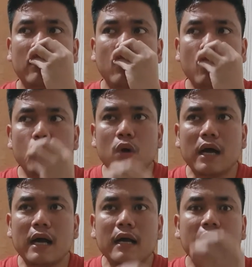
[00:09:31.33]

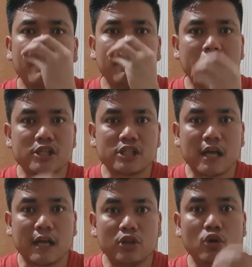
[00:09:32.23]
wag
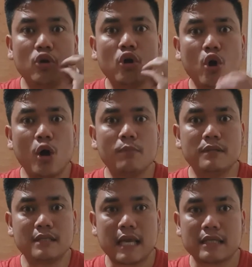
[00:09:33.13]
masyadong
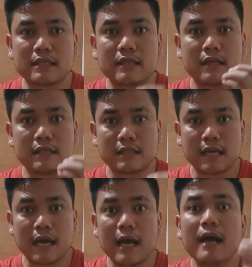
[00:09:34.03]
obsessed
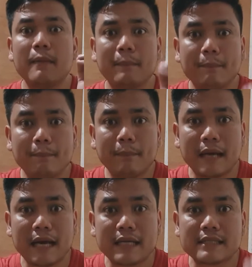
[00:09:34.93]
sa
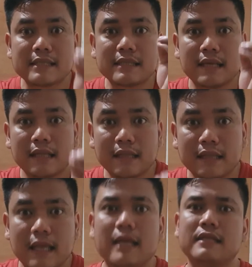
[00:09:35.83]
past
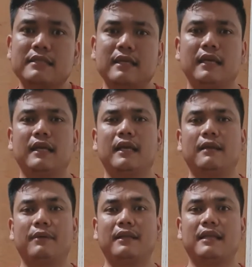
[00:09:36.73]
tense. Ayan
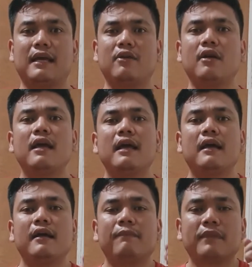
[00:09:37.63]
naman tayo.
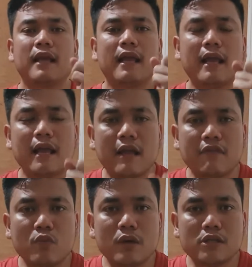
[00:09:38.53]

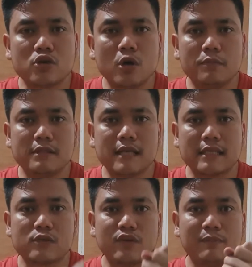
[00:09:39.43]
Everyone's so
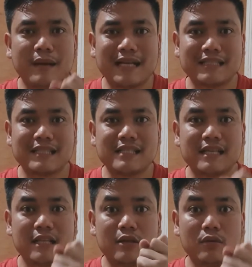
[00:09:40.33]
obsessed with past tense
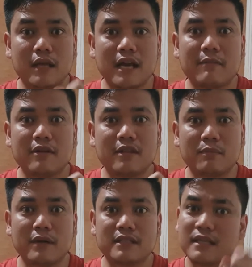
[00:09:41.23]
that they don't care about the
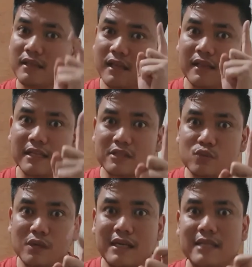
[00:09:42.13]
present. I think that's
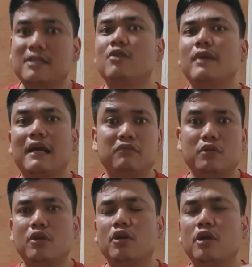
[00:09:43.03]
one lesson we have to
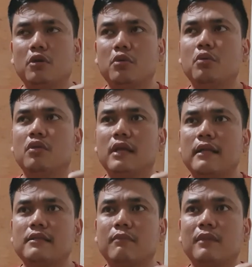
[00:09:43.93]
learn too,
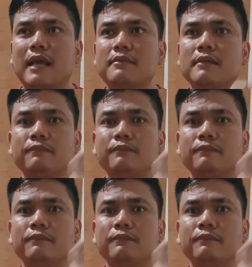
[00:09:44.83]
that sometimes